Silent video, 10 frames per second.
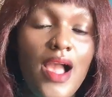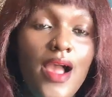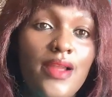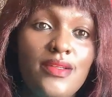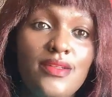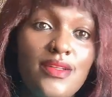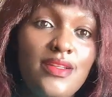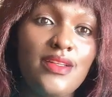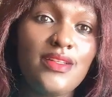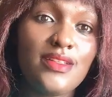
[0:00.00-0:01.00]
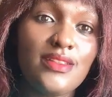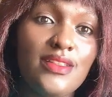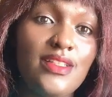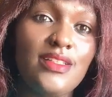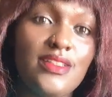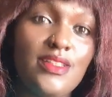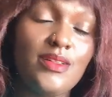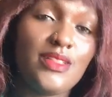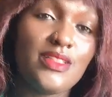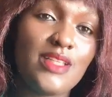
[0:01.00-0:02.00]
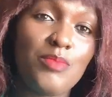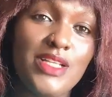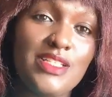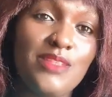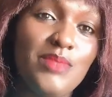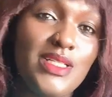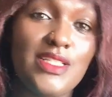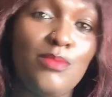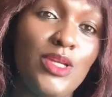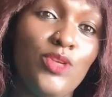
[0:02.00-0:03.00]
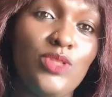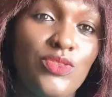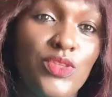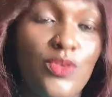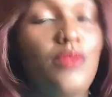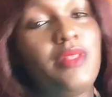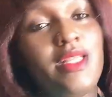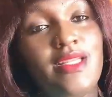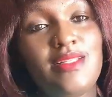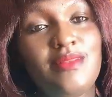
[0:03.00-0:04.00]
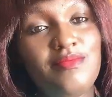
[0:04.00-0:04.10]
And the surprising bit is men don't even complain.